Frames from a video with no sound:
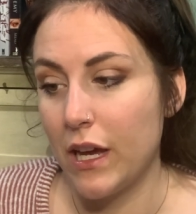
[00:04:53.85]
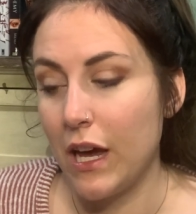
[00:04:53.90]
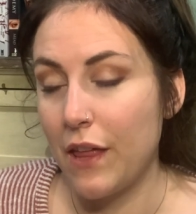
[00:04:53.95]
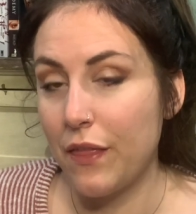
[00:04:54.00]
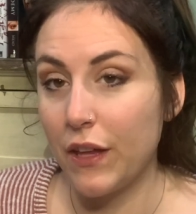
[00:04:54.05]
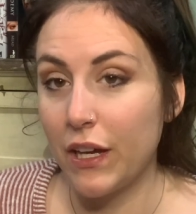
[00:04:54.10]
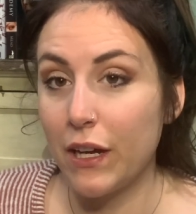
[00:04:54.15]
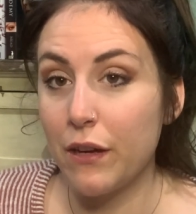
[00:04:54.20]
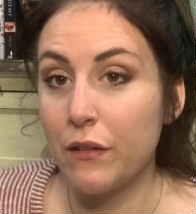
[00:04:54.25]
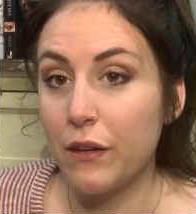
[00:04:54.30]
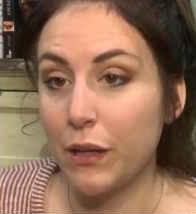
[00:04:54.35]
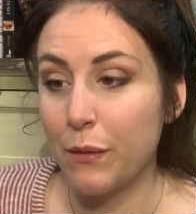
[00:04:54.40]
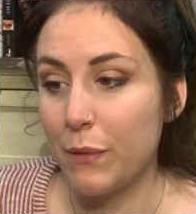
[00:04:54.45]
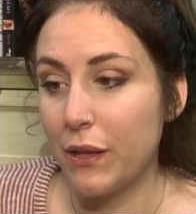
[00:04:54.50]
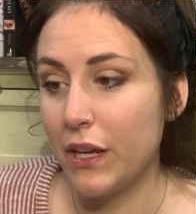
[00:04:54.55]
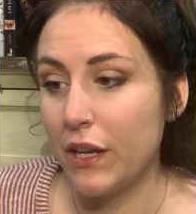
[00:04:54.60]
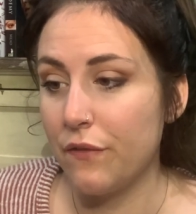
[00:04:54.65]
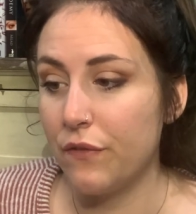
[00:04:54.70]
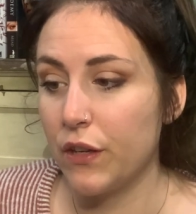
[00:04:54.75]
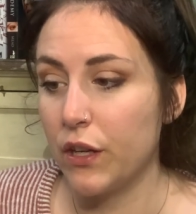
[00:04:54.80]
I think I would recommend
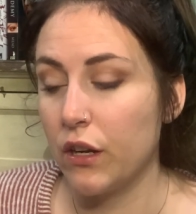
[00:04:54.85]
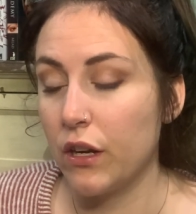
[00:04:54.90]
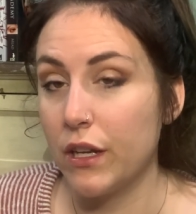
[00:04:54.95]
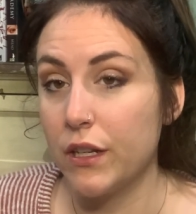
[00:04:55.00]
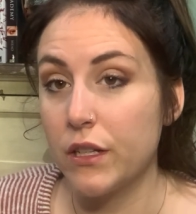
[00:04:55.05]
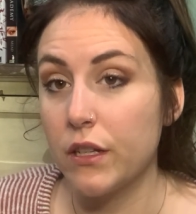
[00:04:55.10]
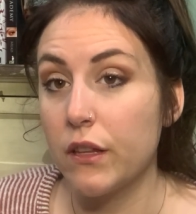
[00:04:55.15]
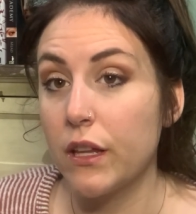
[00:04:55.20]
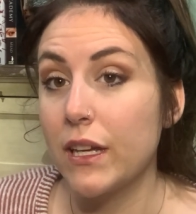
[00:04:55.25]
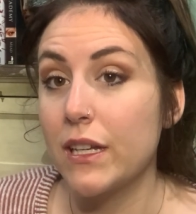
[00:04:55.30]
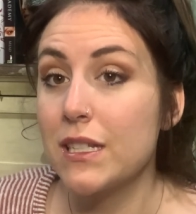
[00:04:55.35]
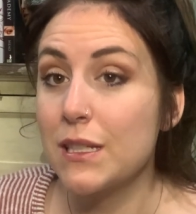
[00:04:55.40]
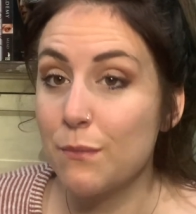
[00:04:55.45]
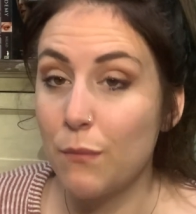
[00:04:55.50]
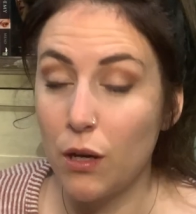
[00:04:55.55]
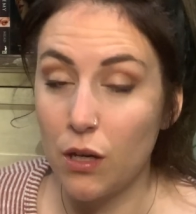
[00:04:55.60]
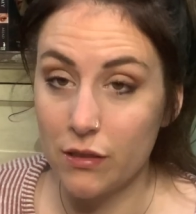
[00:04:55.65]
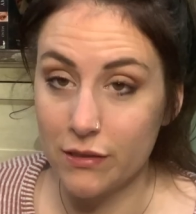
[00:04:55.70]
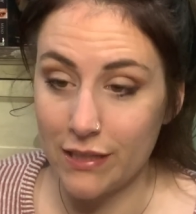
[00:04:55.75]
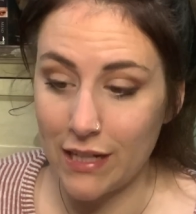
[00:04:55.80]
it if you're into like
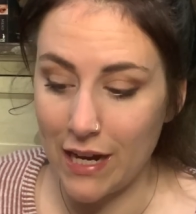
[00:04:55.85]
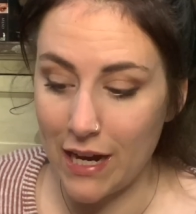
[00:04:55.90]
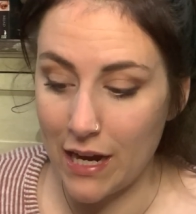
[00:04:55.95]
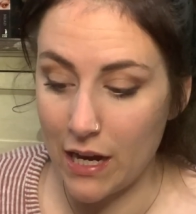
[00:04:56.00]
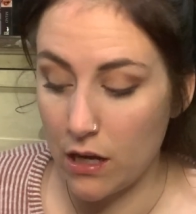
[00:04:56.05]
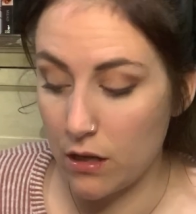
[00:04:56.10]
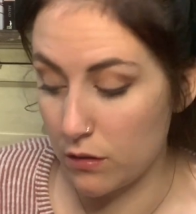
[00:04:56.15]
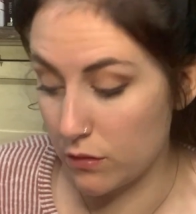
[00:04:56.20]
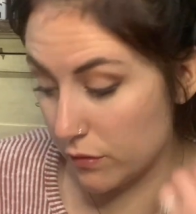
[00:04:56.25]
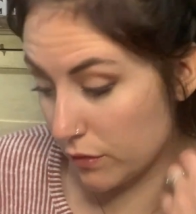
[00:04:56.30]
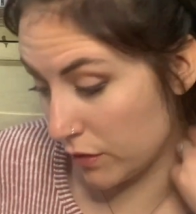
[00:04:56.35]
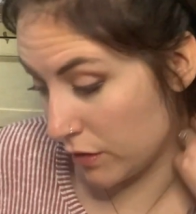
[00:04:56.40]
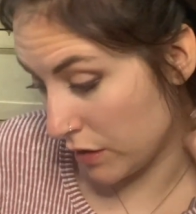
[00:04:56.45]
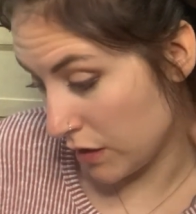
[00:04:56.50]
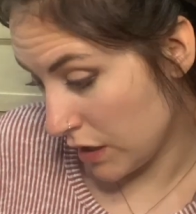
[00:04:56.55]
small town